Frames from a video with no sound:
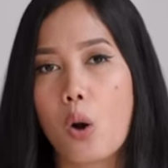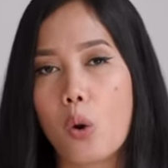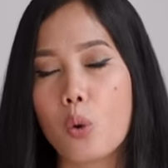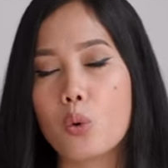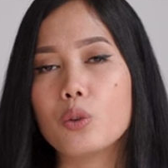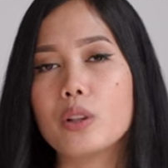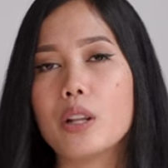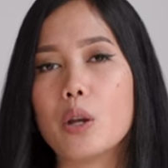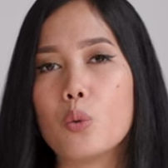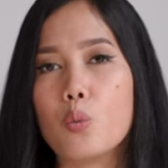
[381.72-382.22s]

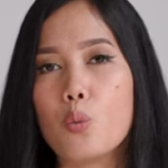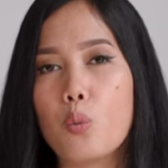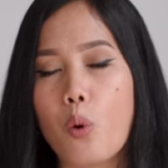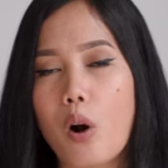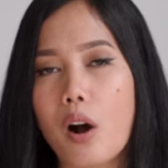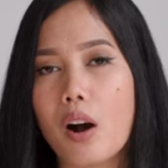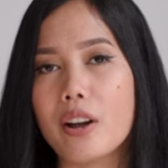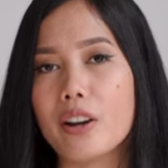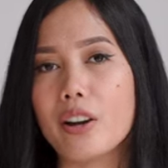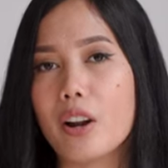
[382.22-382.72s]
only
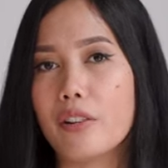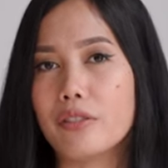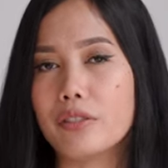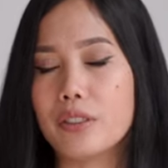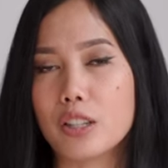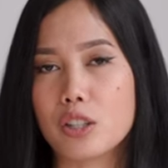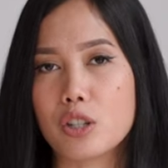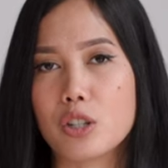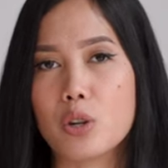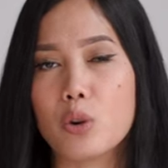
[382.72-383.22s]
one of
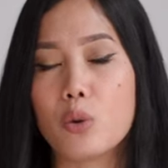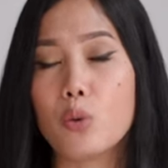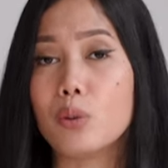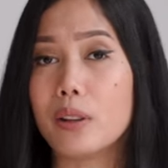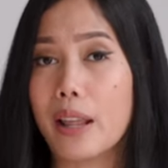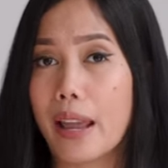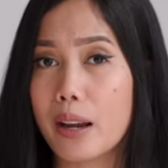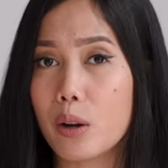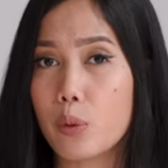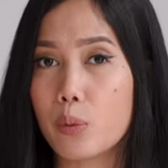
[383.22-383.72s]
the two
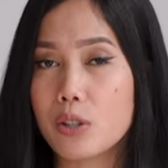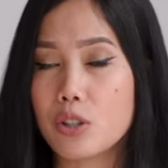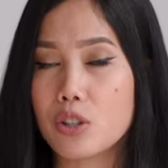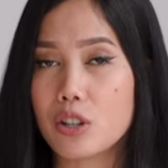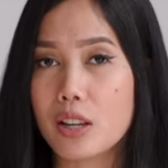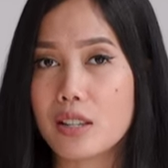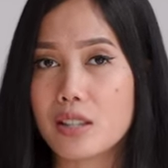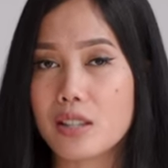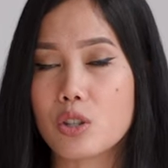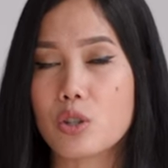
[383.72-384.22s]

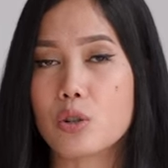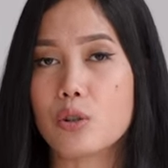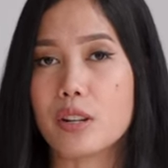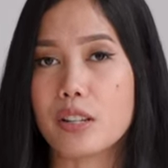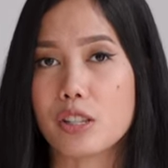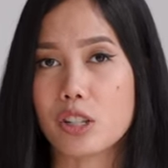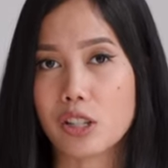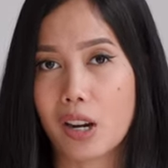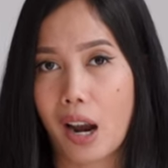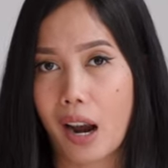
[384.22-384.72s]
languages to
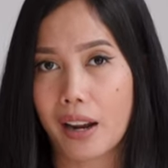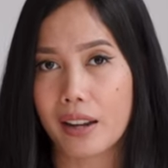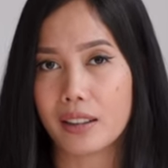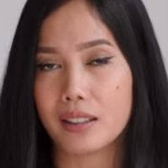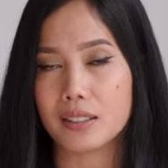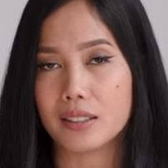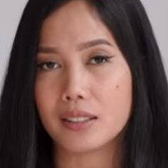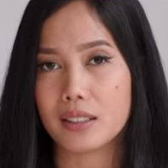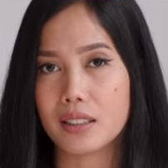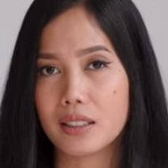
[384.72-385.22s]
the
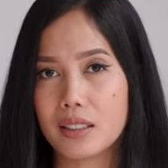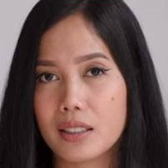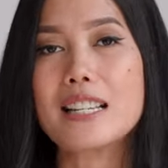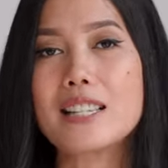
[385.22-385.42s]
child.